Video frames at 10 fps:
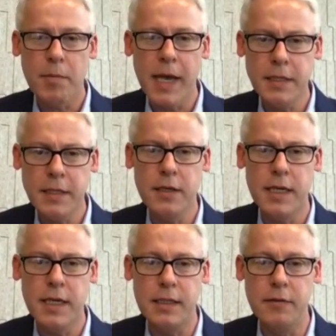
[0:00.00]
based on
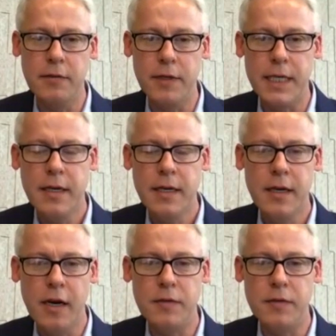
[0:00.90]
our delivery
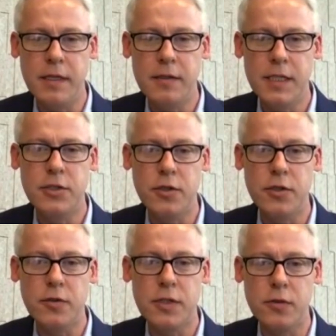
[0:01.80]
of d-
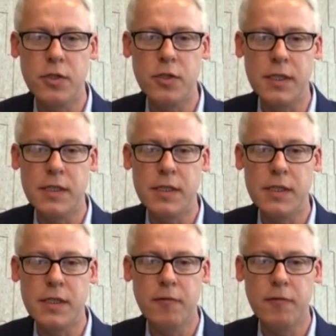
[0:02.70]
digital solutions
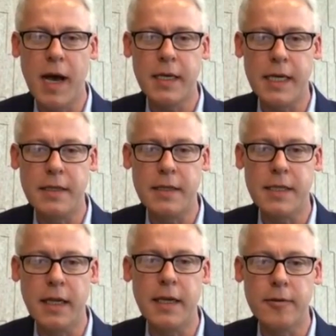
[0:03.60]
for marketing and
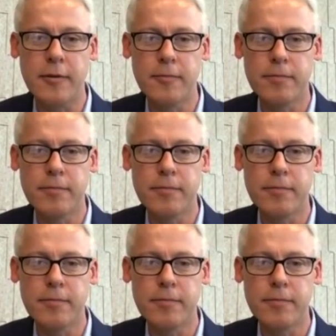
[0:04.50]
selling.